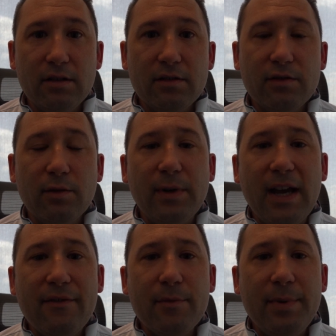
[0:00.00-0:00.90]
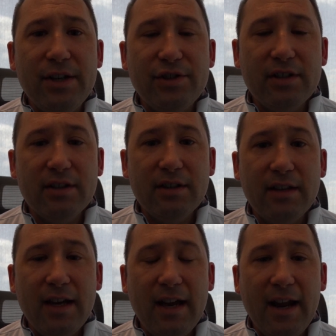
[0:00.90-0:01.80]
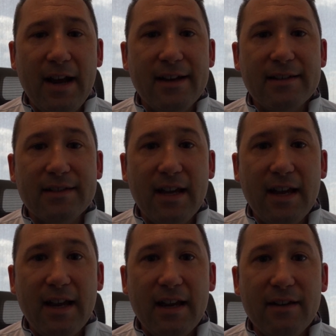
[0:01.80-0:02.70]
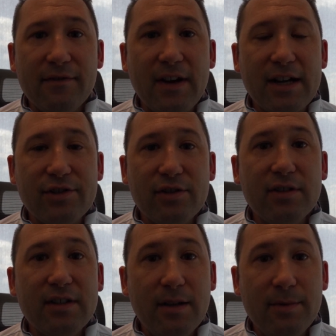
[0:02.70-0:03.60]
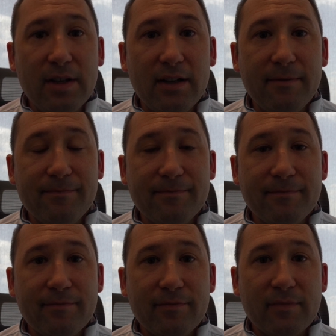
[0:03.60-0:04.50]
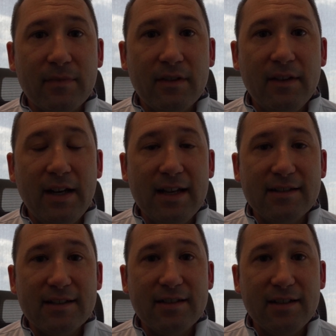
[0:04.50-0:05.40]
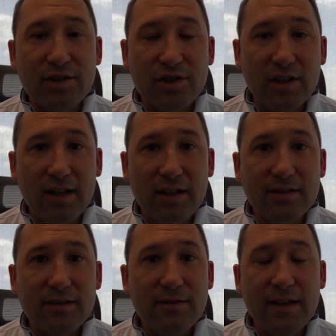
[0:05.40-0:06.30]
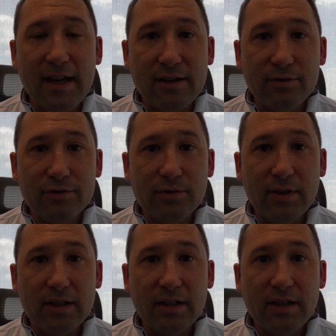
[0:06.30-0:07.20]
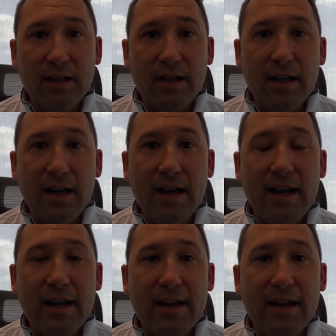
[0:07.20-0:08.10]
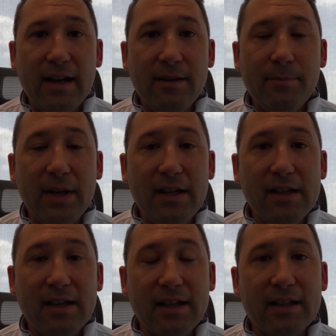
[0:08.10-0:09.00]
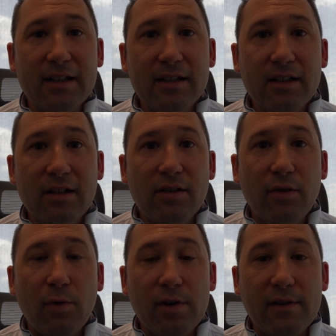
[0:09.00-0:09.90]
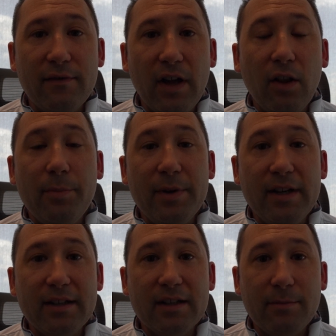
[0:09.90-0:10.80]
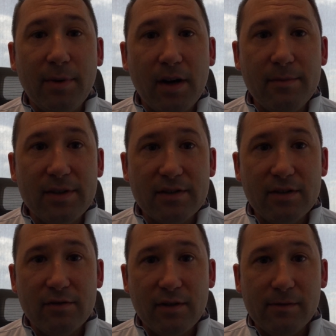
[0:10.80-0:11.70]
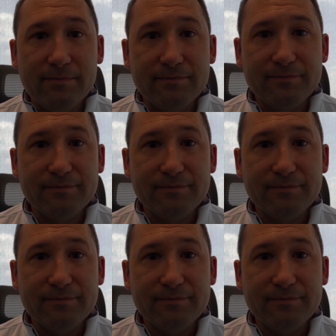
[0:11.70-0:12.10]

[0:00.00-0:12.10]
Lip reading: So we have a patient that has a fractured tibia that has extension into the ankle joint and an impending or developing compartment syndrome.